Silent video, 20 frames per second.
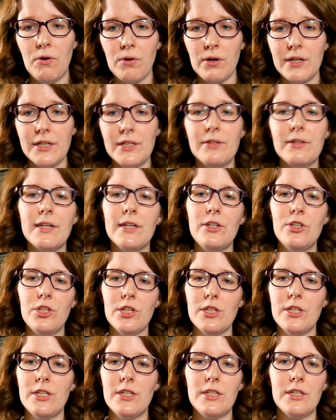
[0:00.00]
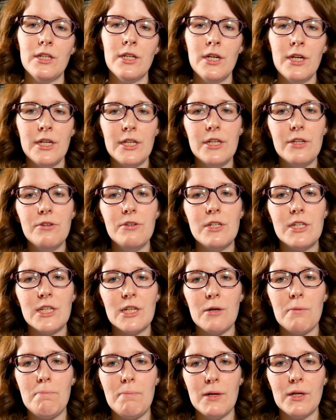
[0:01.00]
or you can just use
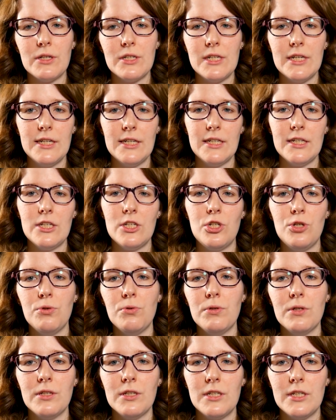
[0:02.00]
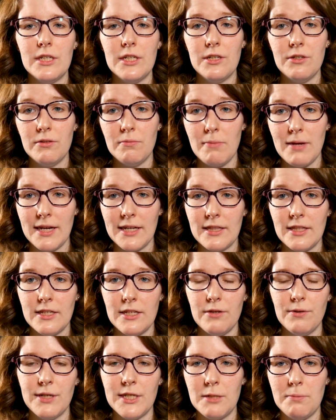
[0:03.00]
their built-in tool to make the
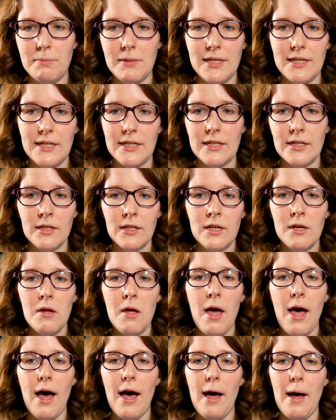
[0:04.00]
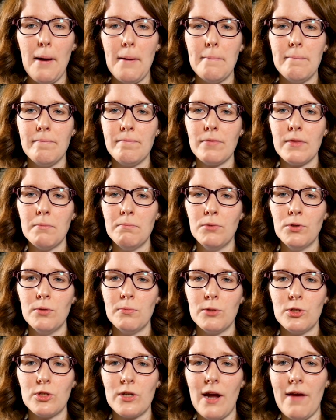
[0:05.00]
USB um,
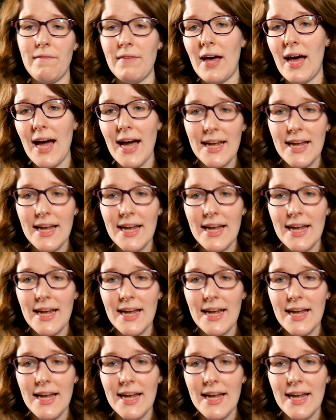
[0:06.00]
bootable drive.